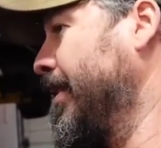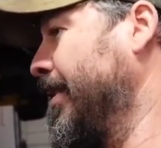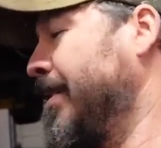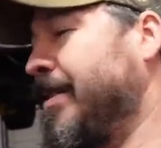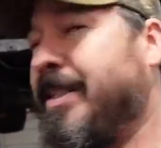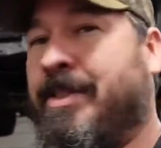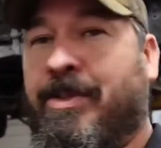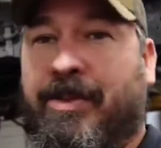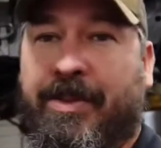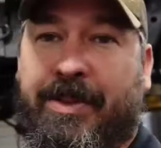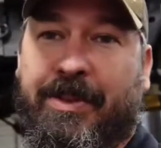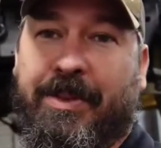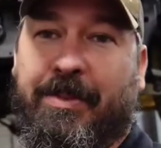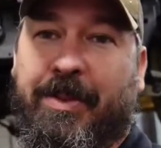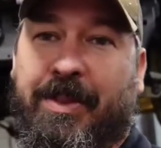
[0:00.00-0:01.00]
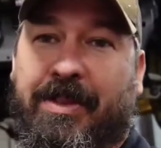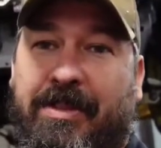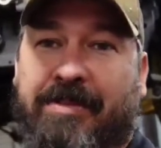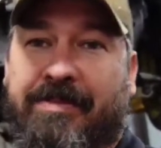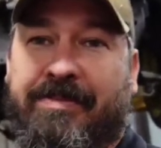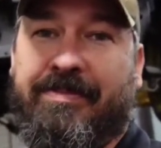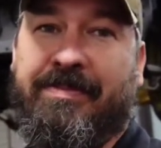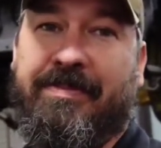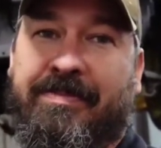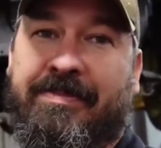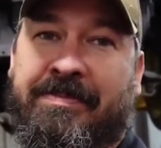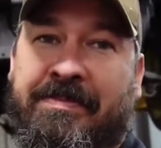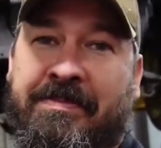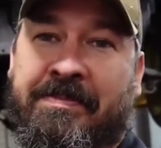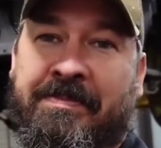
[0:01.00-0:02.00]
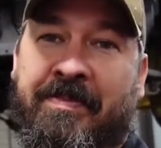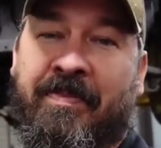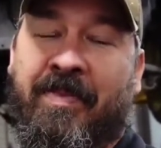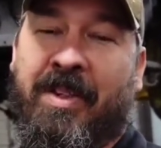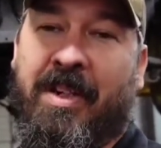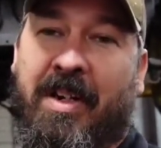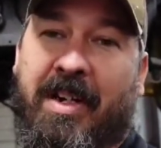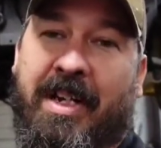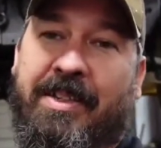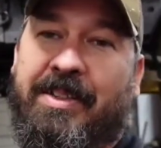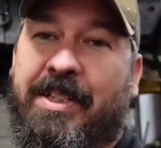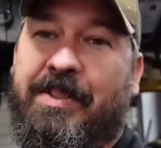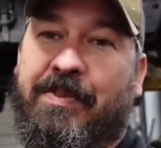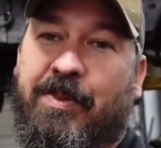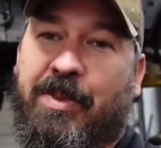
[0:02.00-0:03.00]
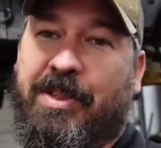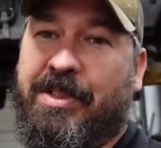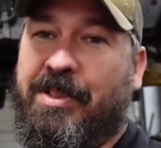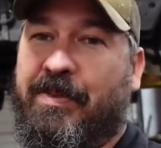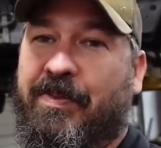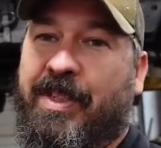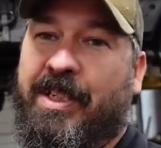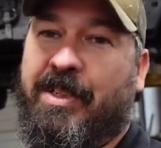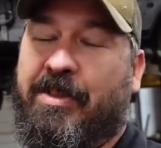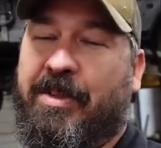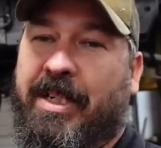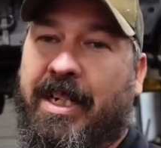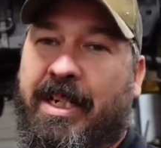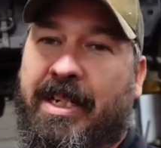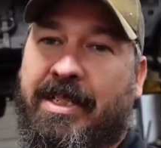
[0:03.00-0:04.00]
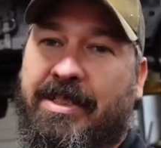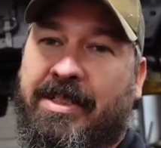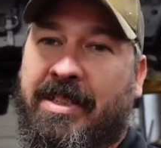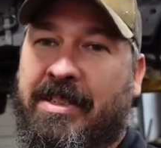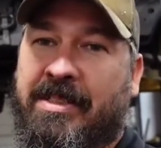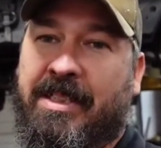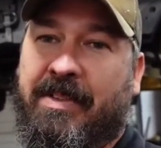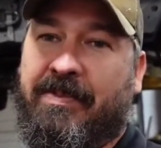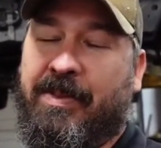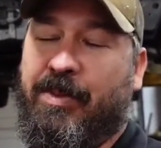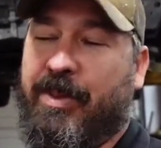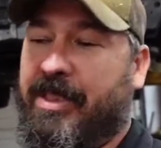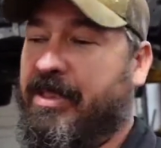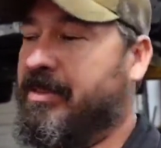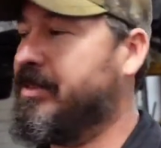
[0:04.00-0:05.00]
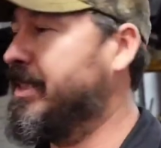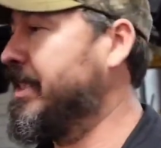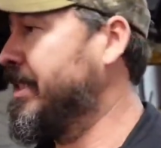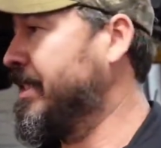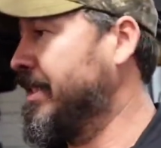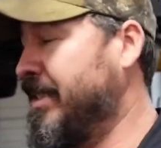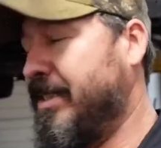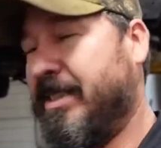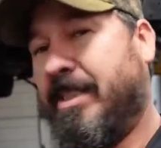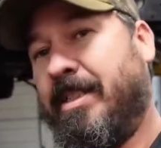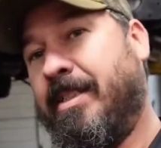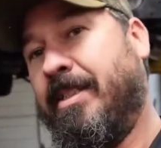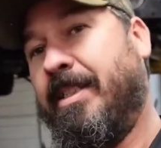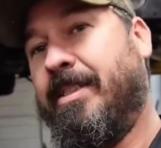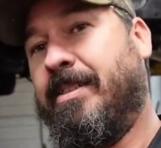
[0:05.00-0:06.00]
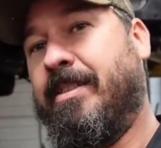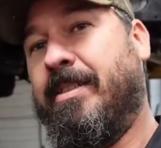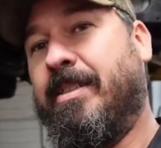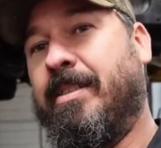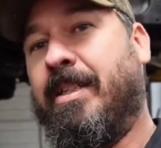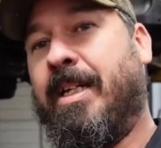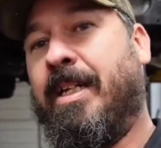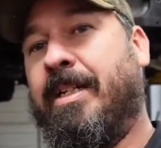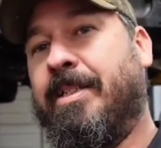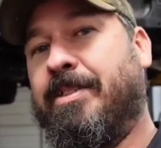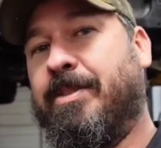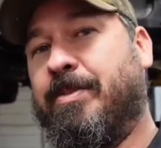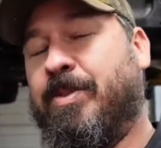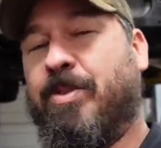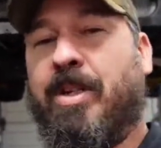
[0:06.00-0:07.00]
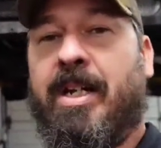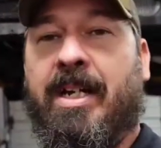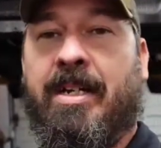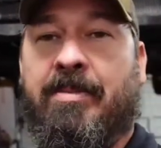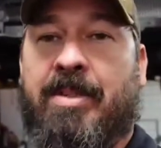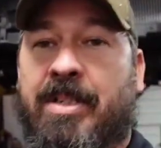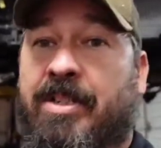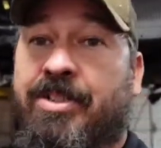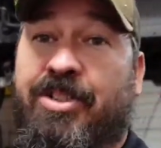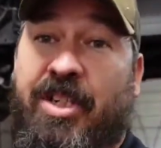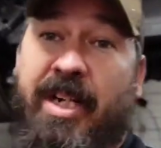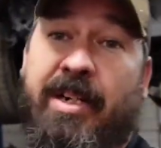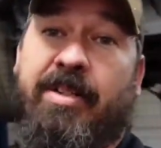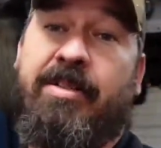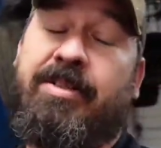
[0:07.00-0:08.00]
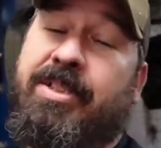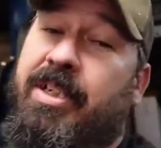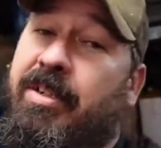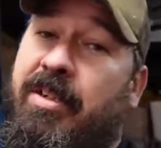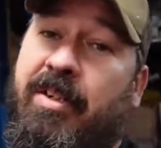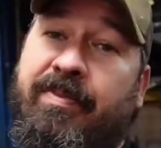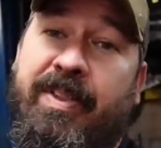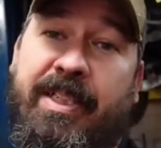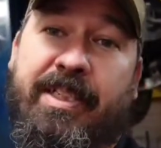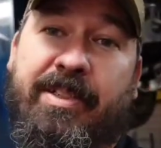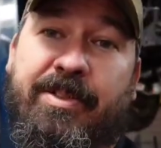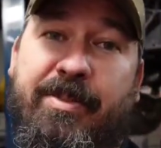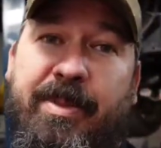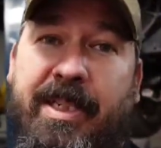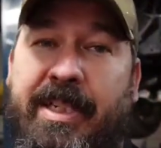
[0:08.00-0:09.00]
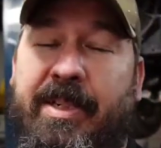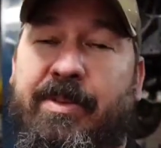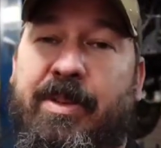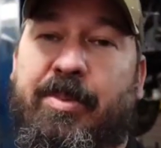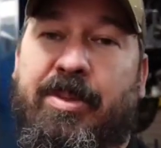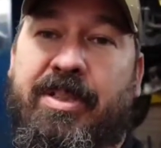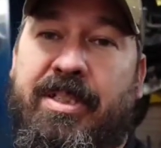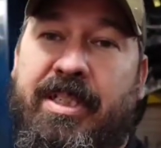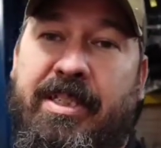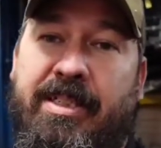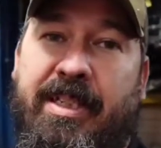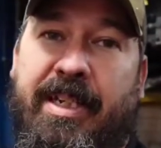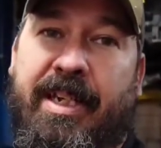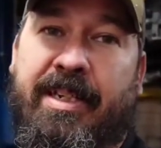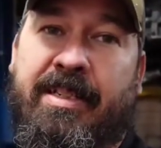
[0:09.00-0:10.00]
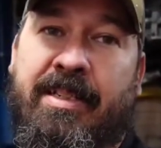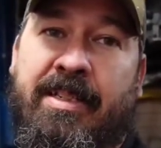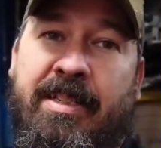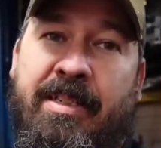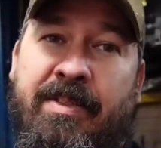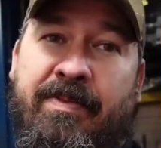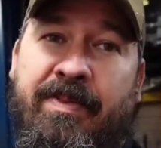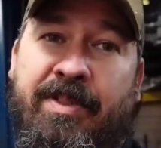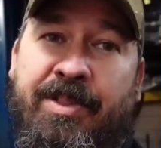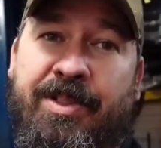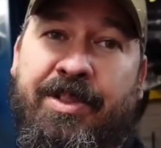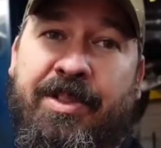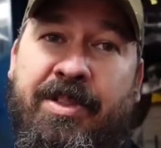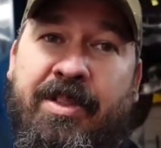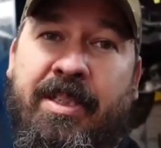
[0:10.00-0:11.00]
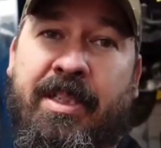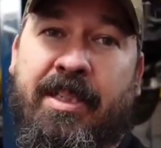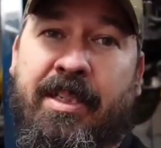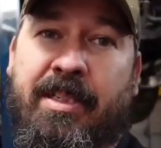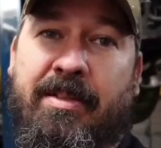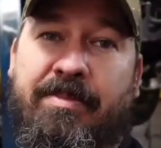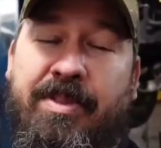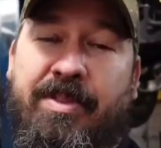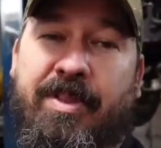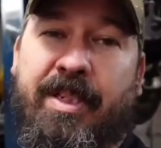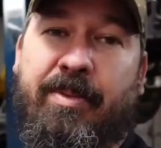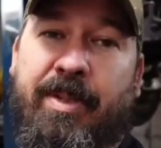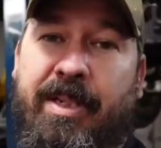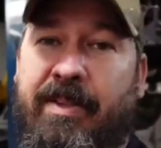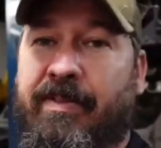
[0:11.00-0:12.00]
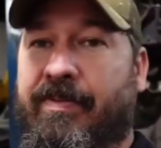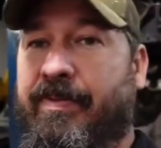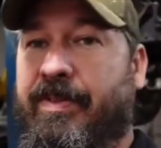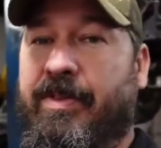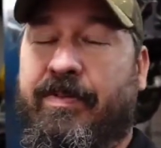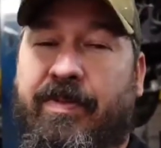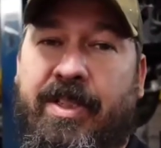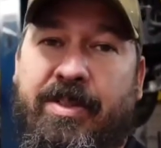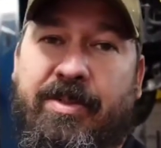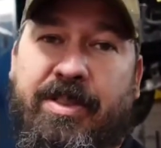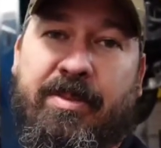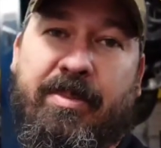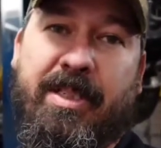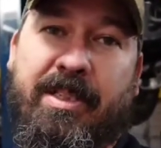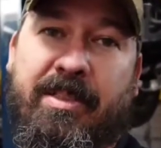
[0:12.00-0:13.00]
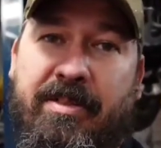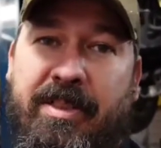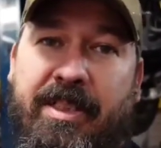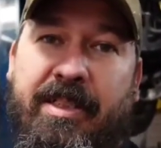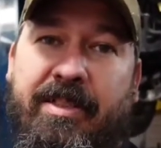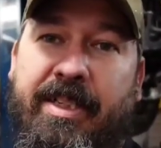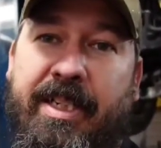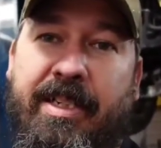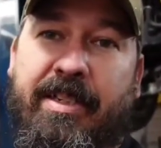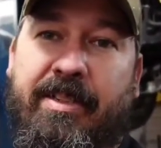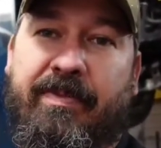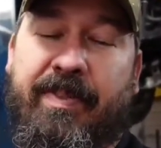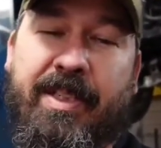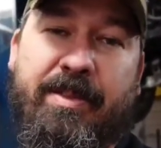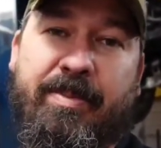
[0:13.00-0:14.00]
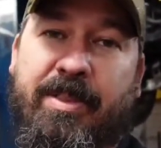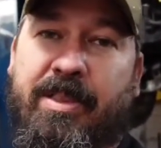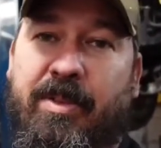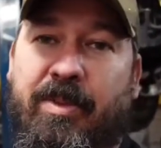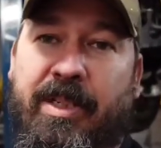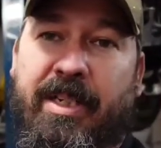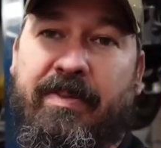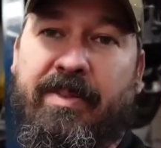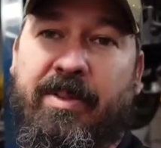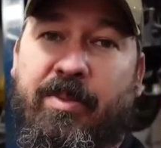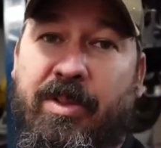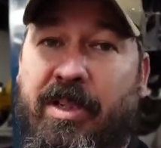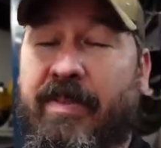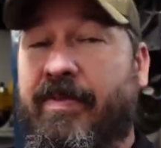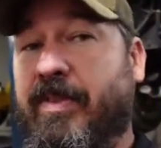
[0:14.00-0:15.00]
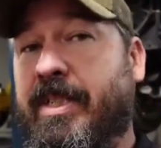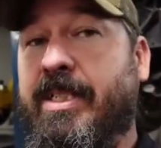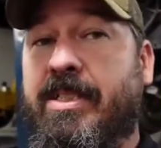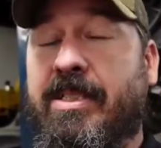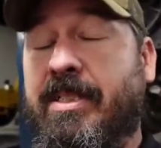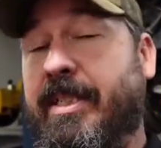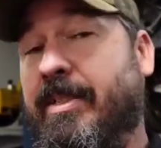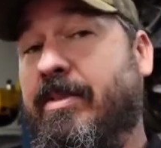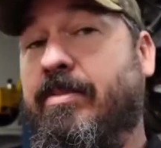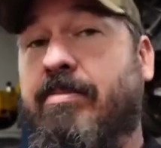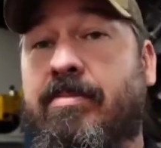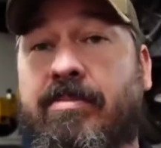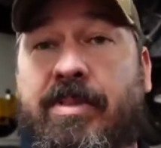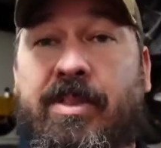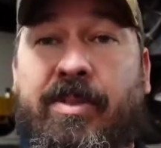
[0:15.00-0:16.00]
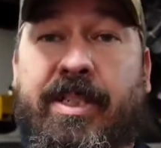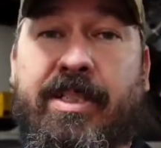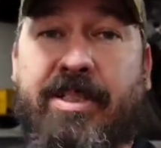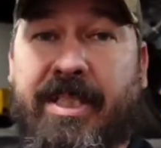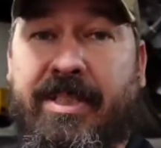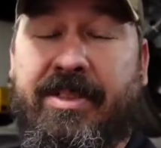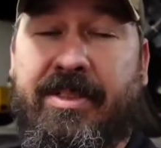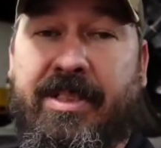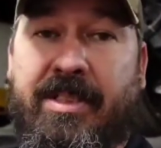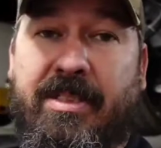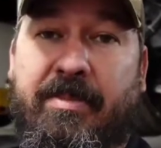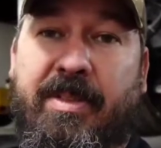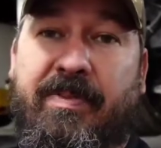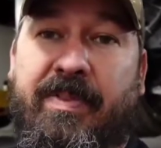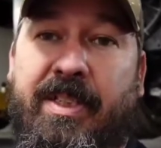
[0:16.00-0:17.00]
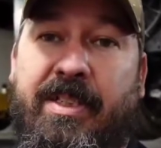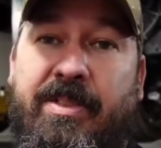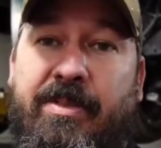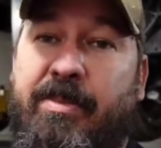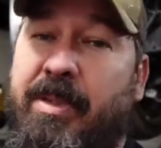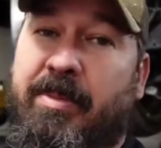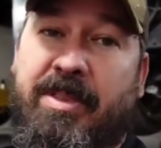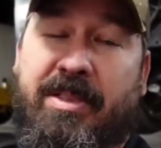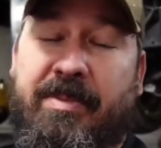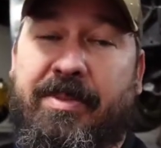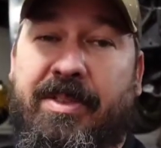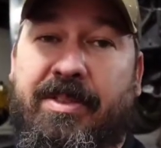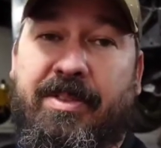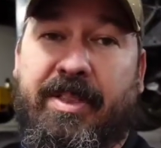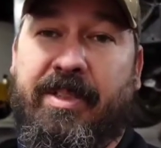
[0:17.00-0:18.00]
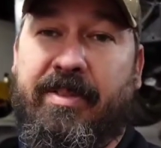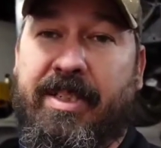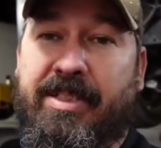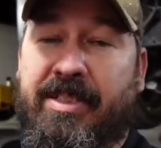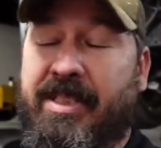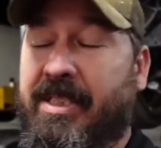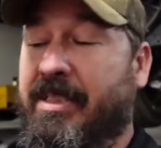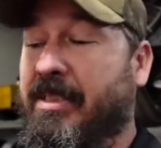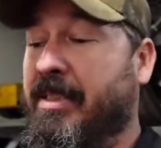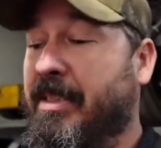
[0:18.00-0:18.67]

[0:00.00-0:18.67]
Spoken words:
That's what we're doing tomorrow. All right. Thanks for watching our video, guys. If you will, hit the like and subscribe. Share our videos, man. Hey, we appreciate that. For sure. So that way, if you're friends with somebody on the internet or Facebook or whatever, and we're not friends, and they'll, you know, get a chance to see some of the videos, maybe something they're interested in.